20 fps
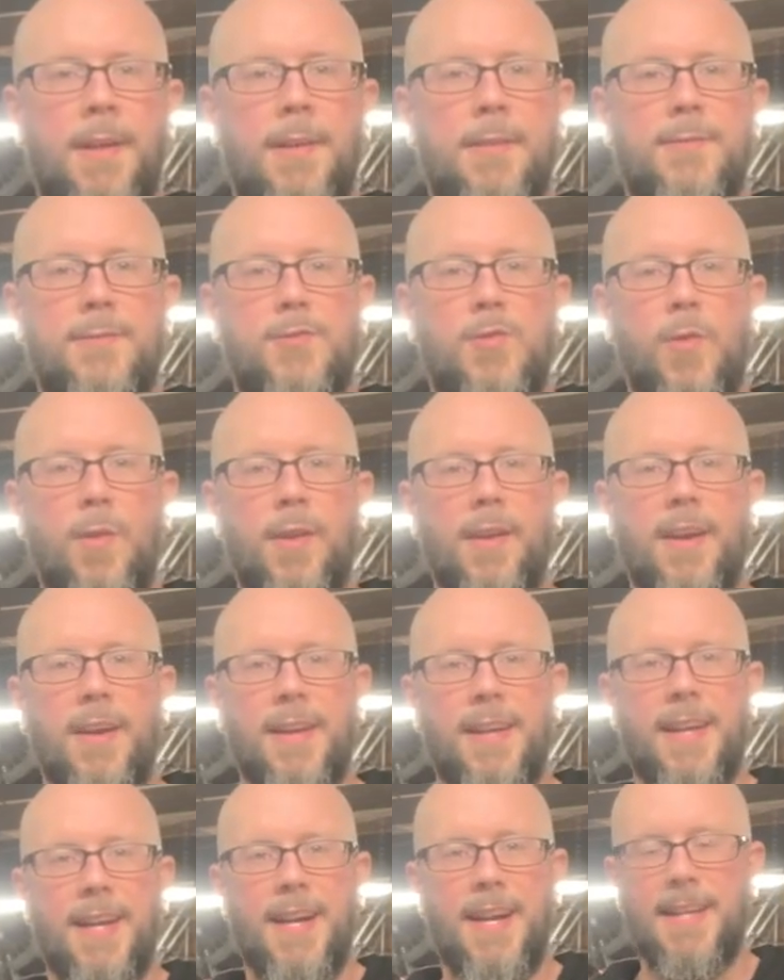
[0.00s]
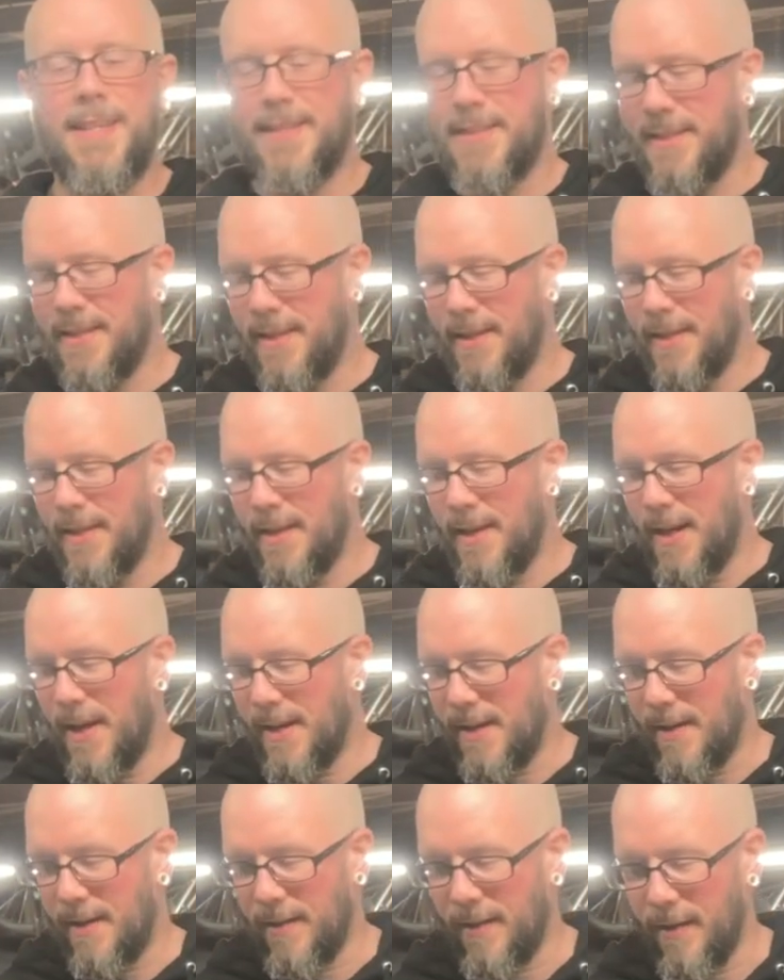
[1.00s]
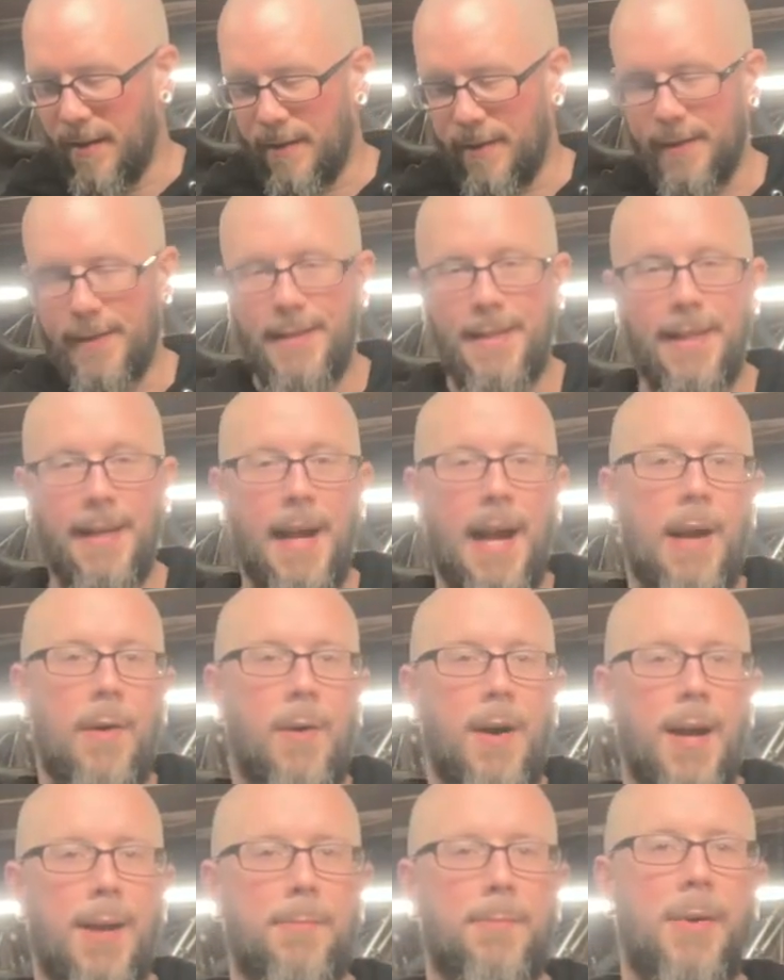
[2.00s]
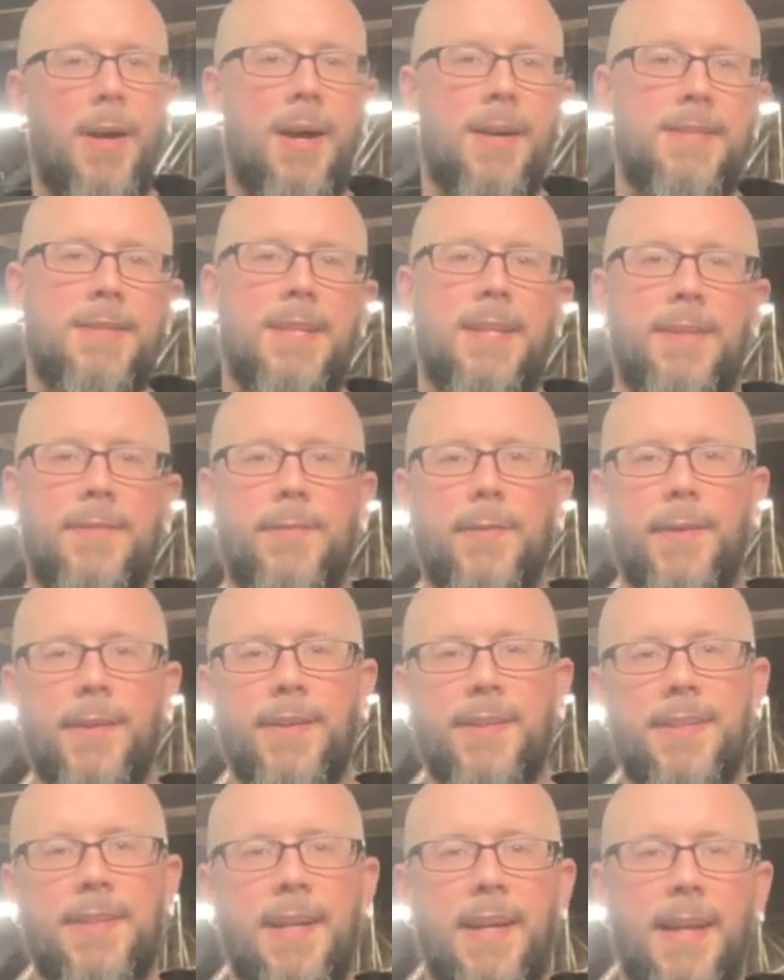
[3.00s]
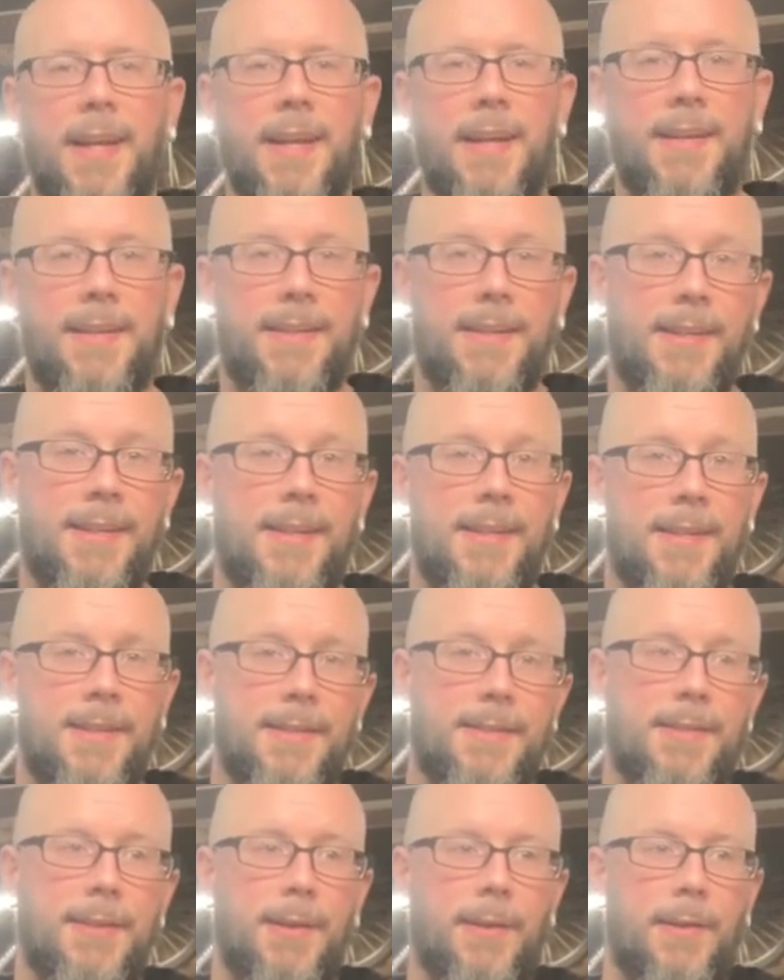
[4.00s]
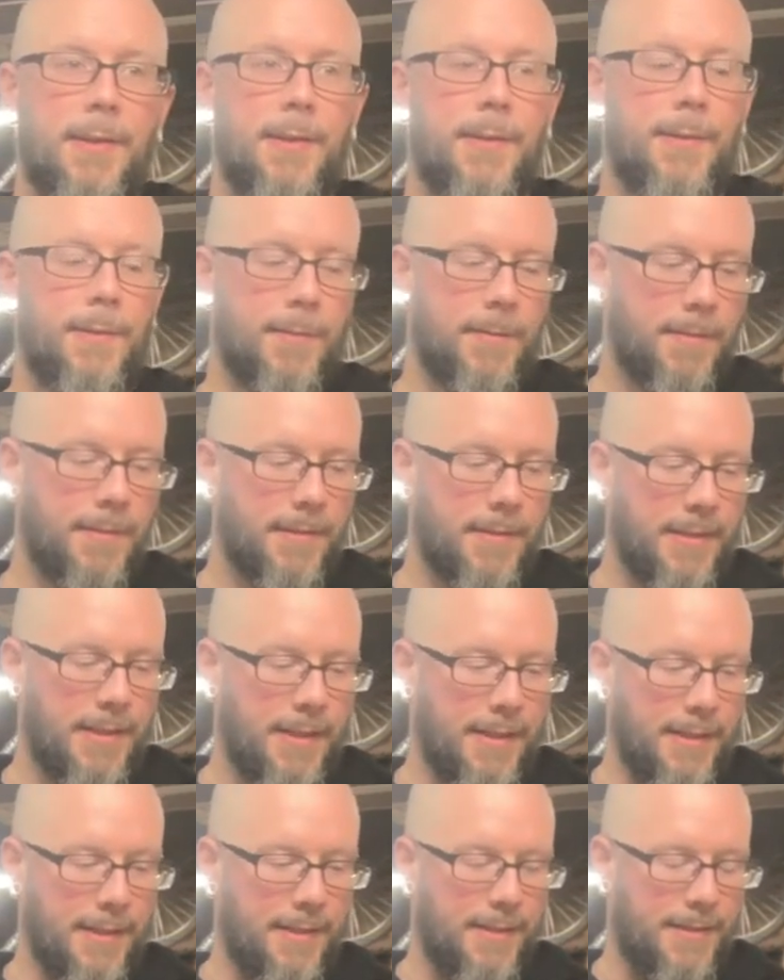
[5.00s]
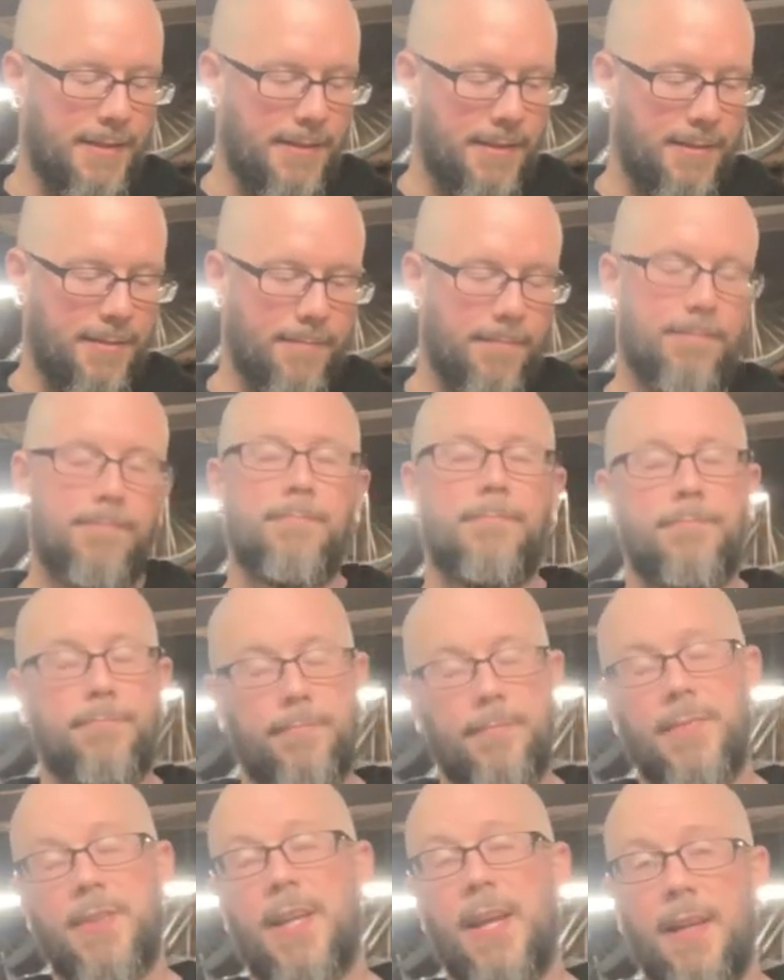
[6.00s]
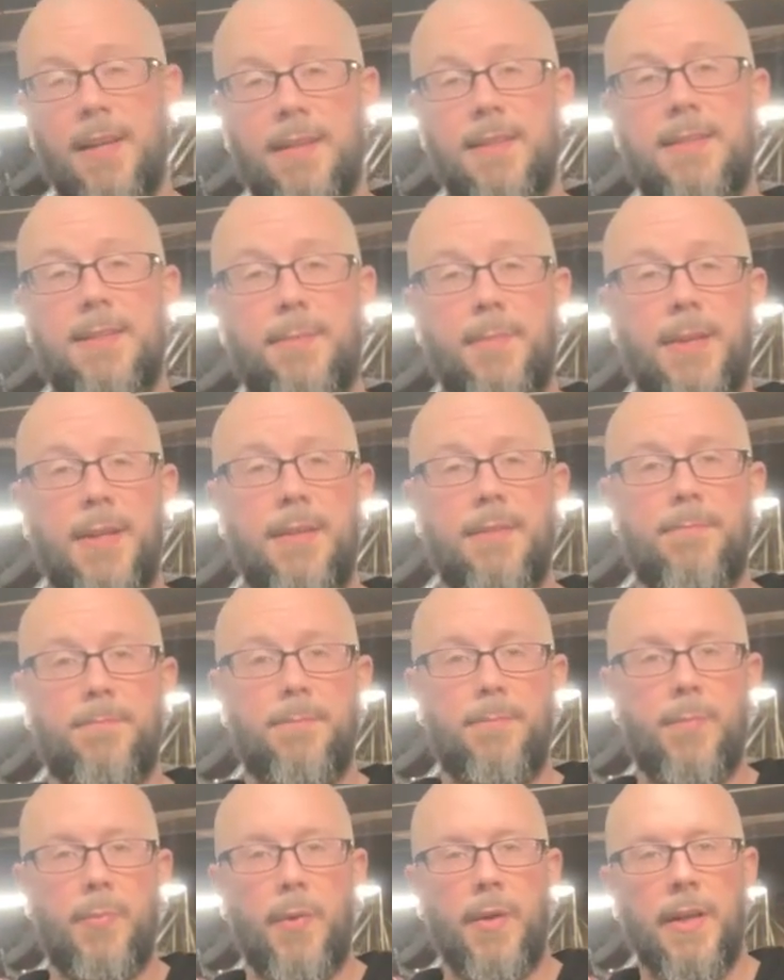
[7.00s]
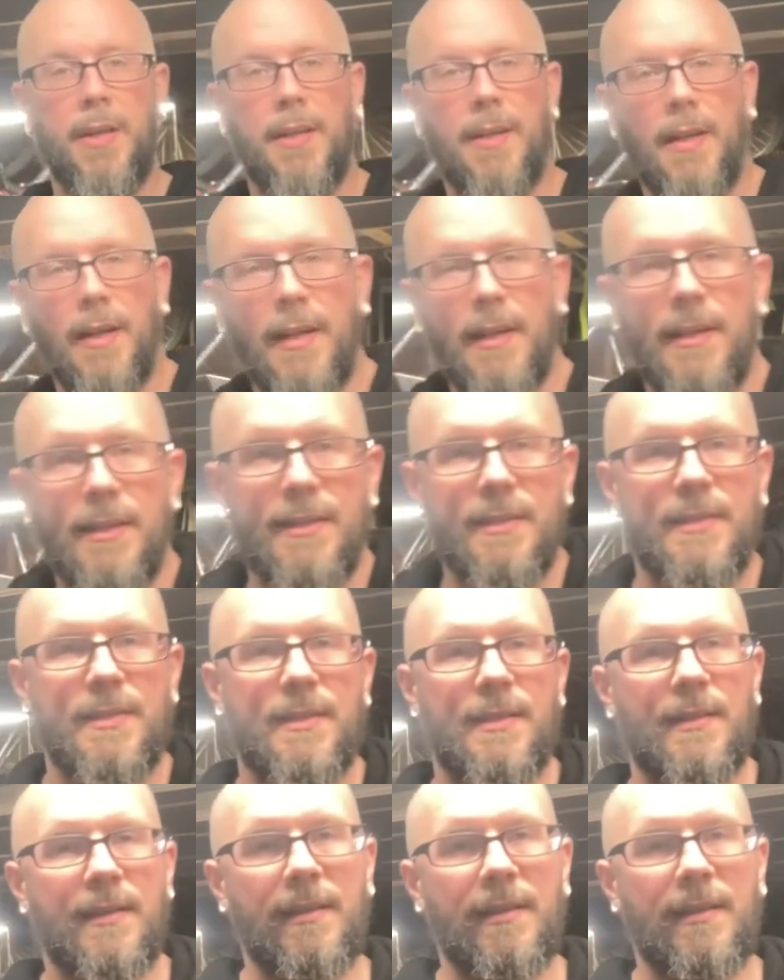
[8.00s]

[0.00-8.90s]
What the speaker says: What's going on, guys? I got a little DIY project for you today. So it's getting to be pretty nice.